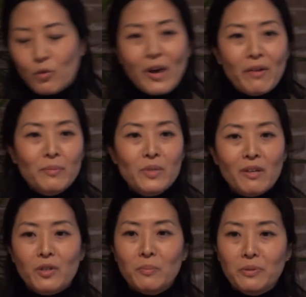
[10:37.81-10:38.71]
found
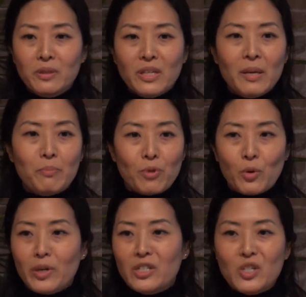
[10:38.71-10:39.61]
himself completely
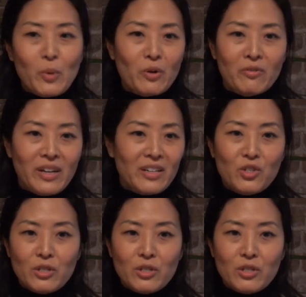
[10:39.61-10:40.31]
broken and demotivated.